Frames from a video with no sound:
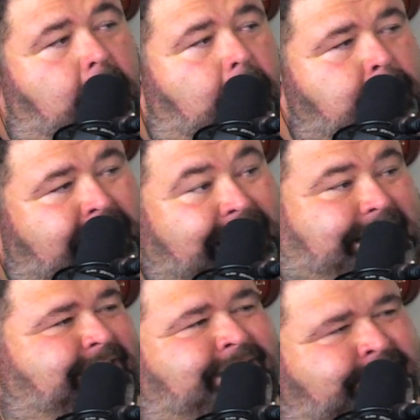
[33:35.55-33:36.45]
all
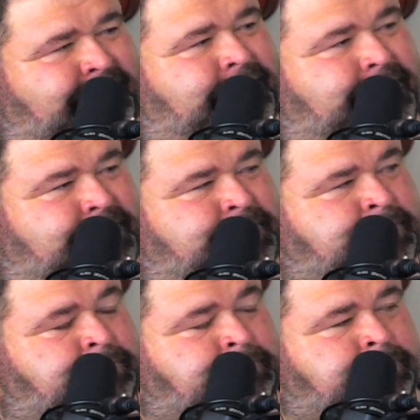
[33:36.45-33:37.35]
meat. It's not like
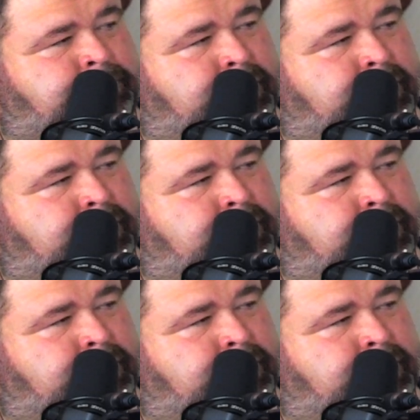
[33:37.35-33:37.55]
tofu.